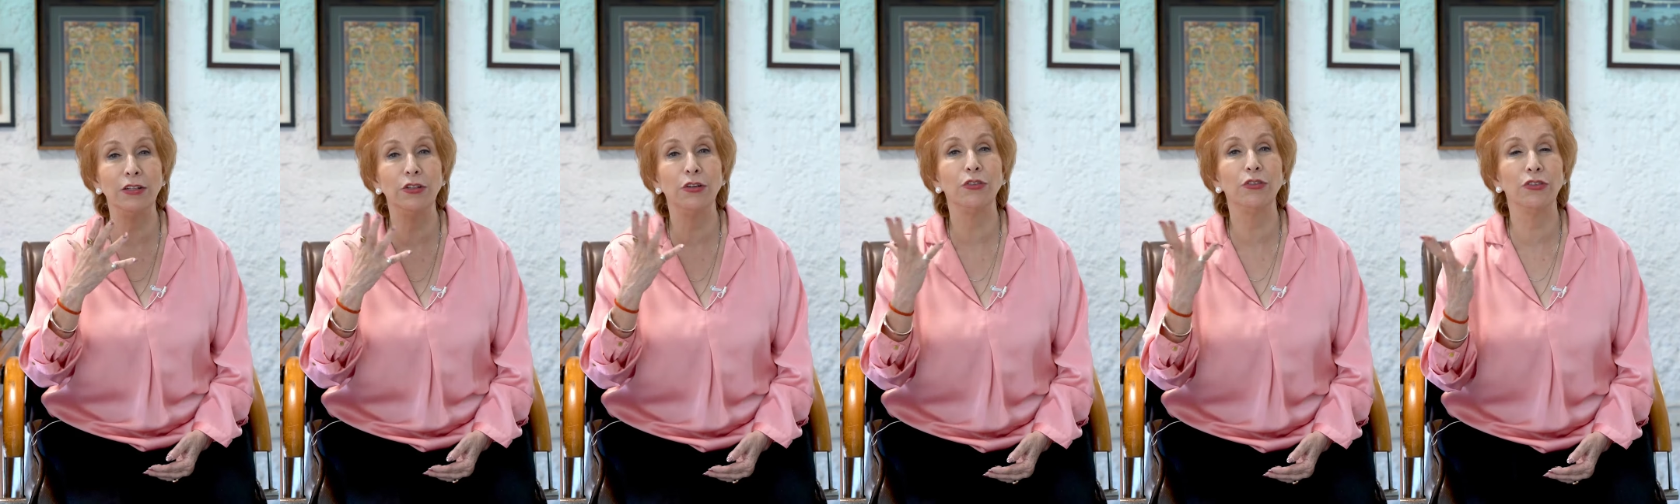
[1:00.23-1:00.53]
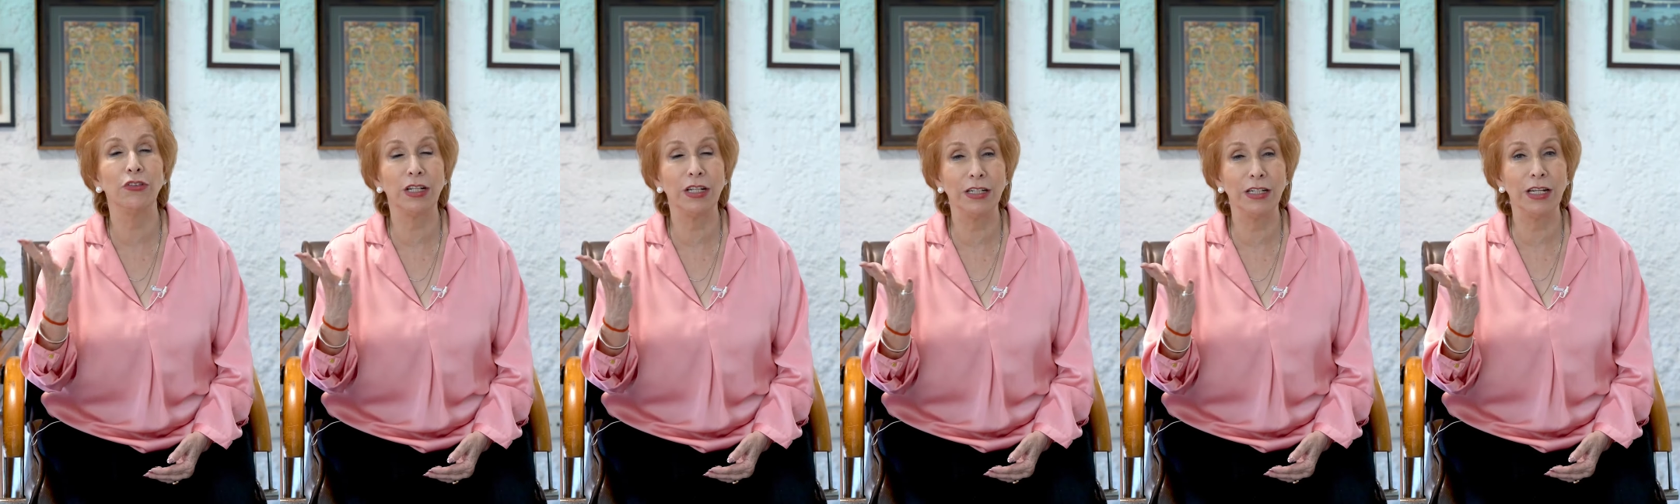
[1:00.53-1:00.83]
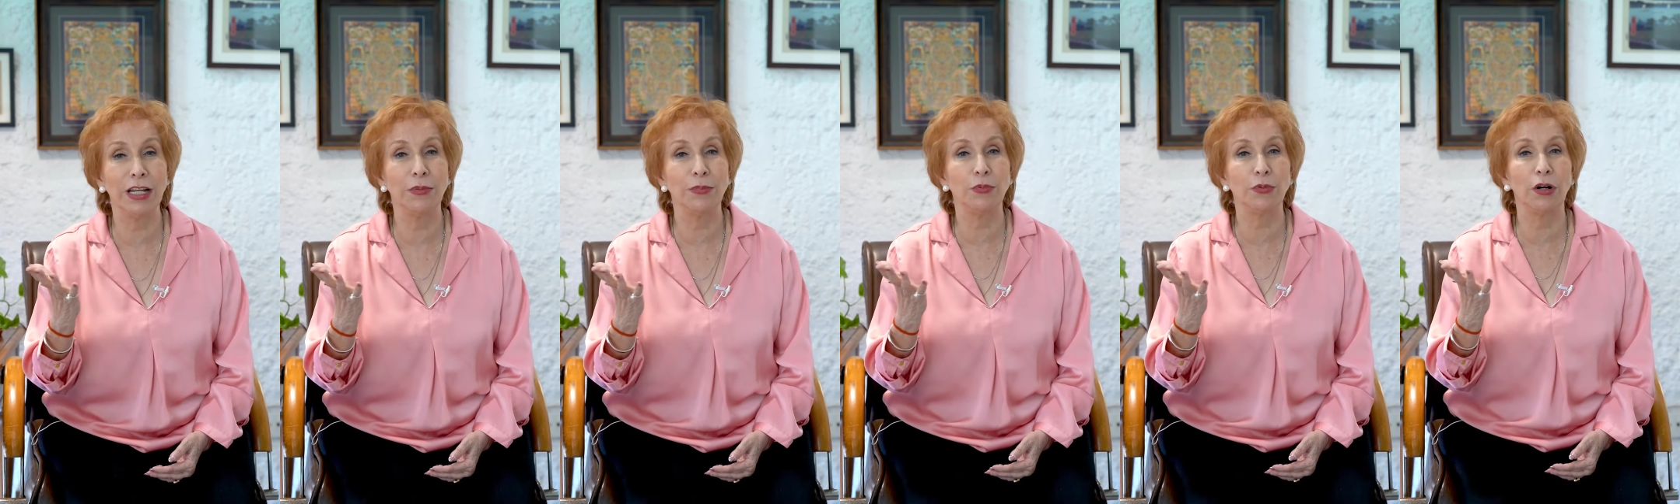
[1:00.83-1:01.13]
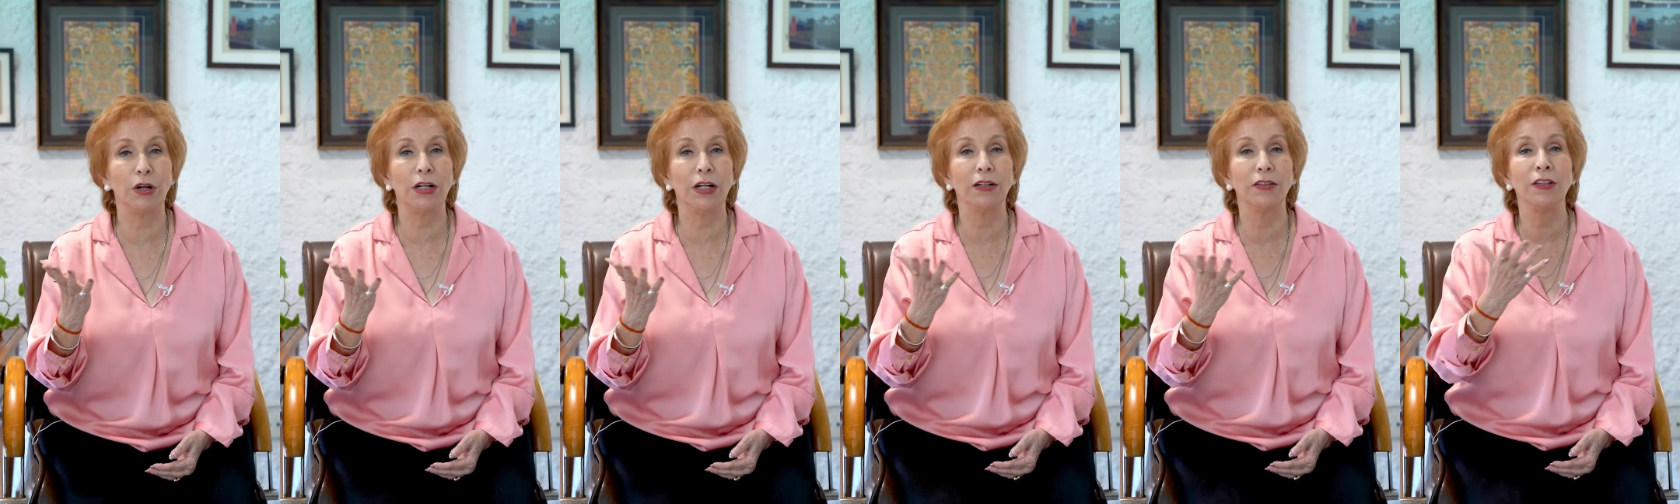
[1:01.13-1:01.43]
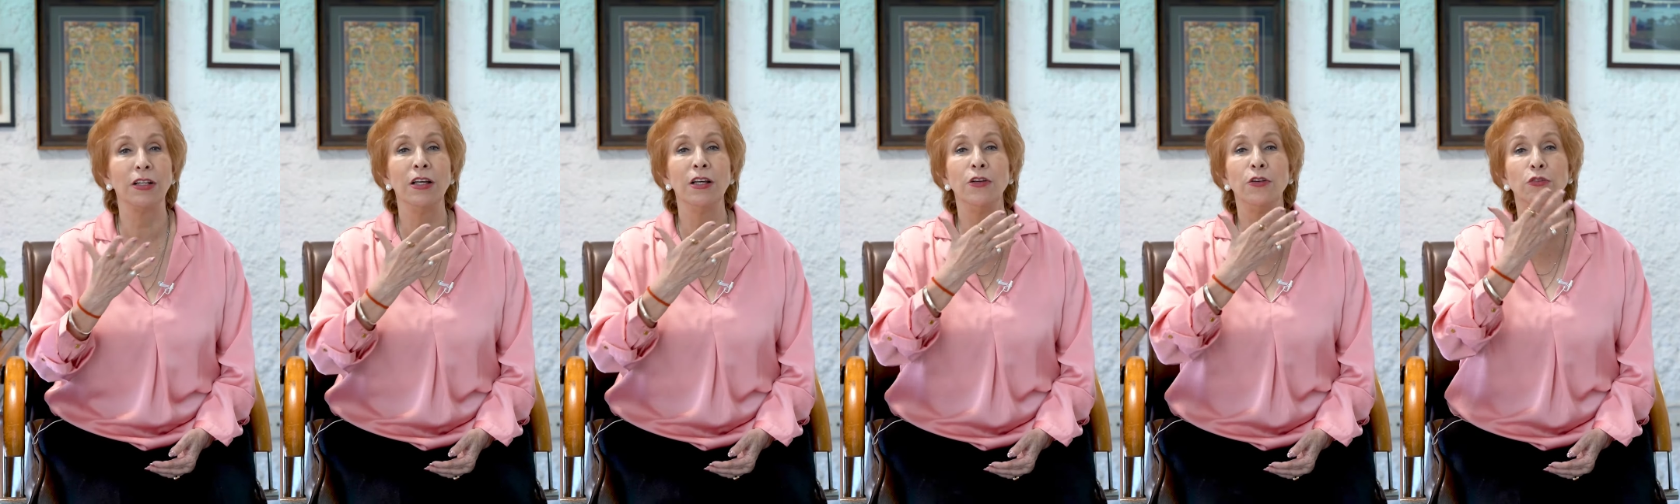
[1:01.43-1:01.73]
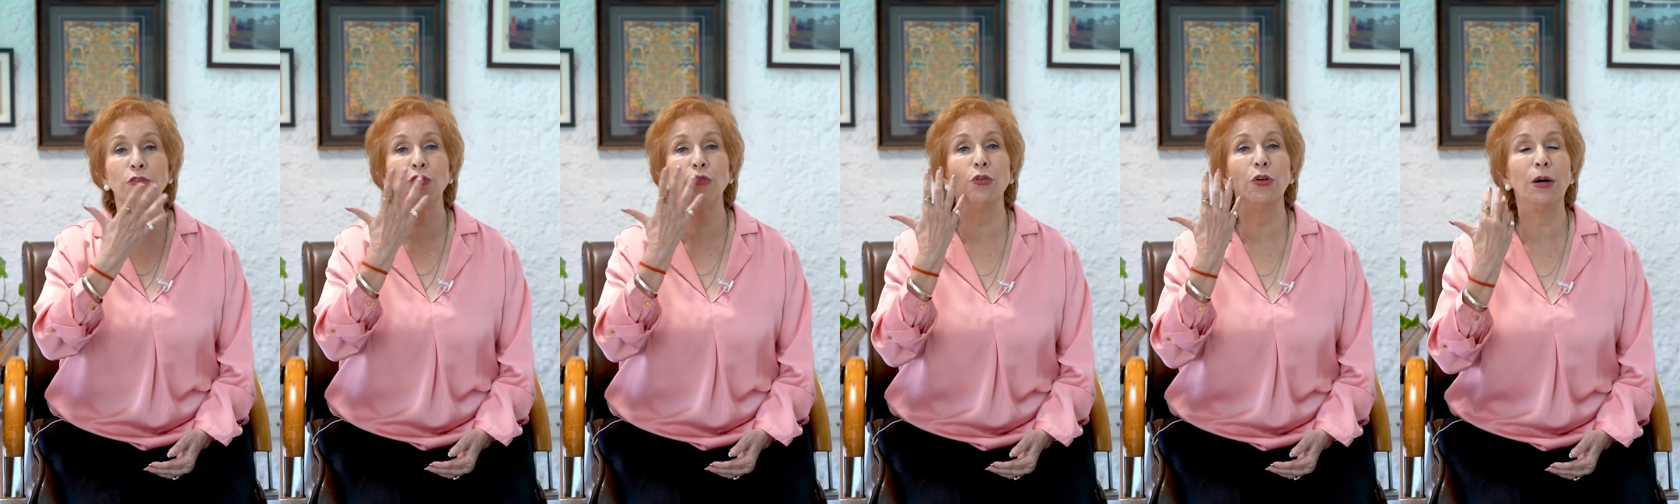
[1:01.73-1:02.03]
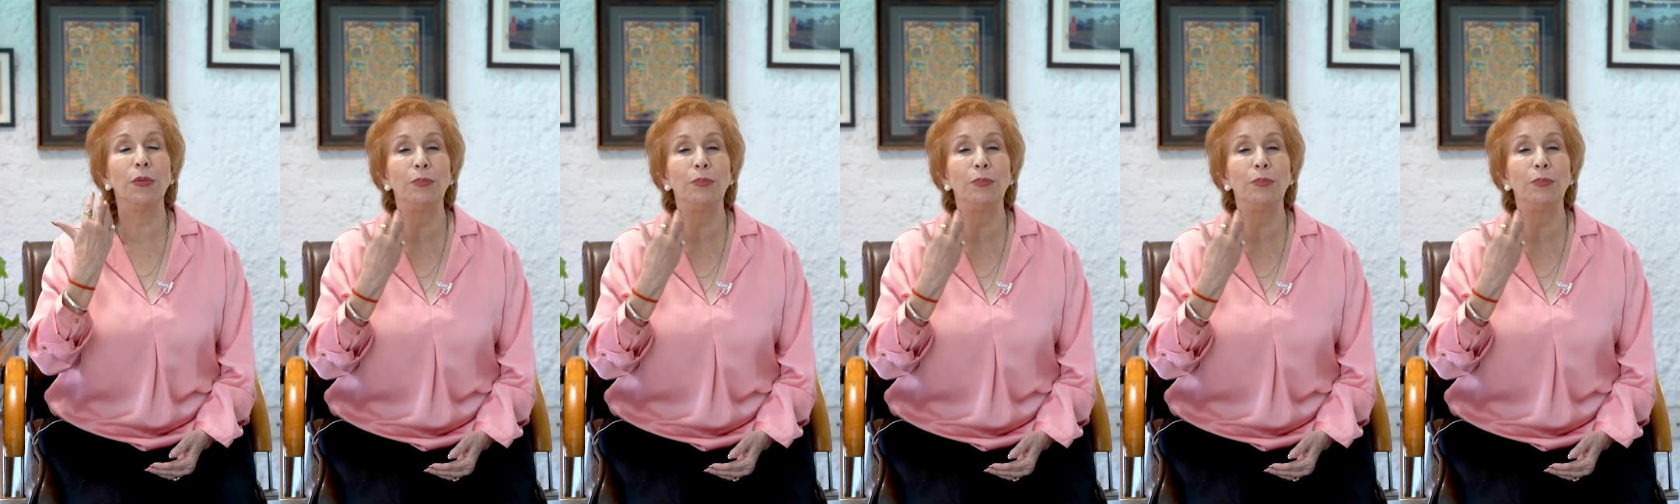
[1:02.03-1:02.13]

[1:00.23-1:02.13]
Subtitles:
your skincare product. So